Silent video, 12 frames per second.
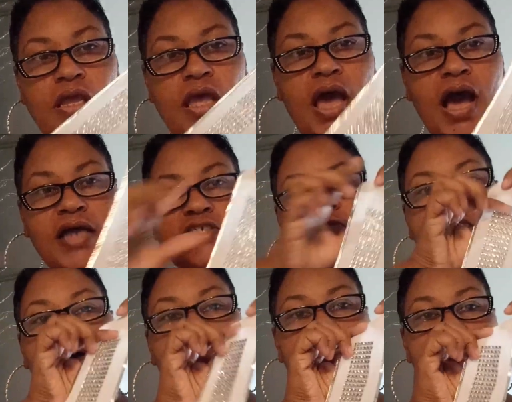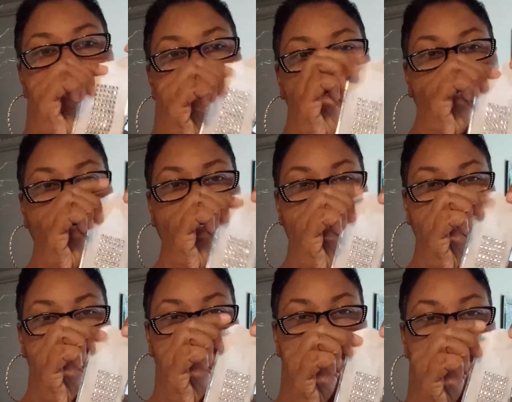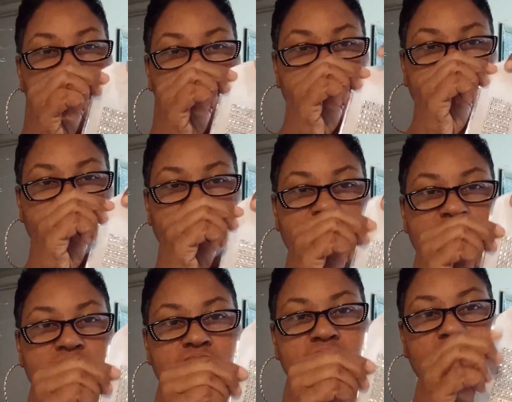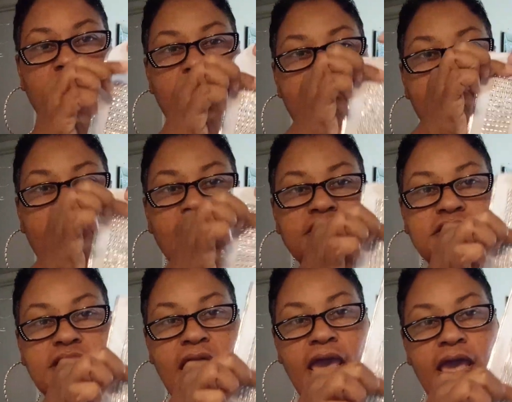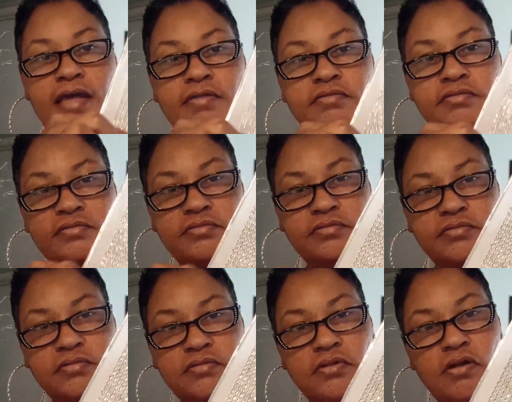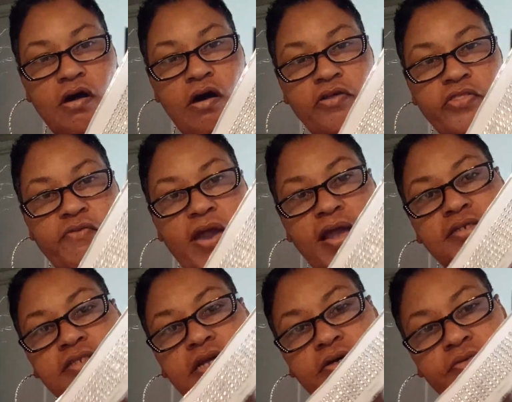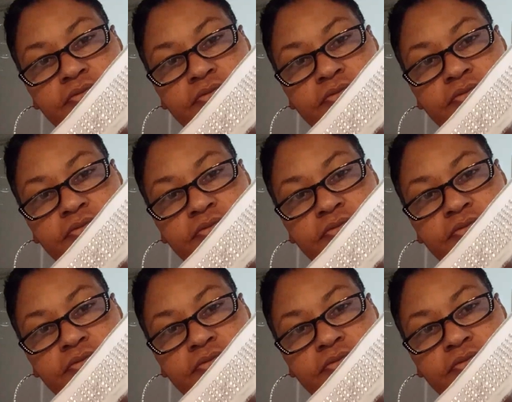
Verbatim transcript: I just bought this from the um, dollar store and I just add all the rhinestones.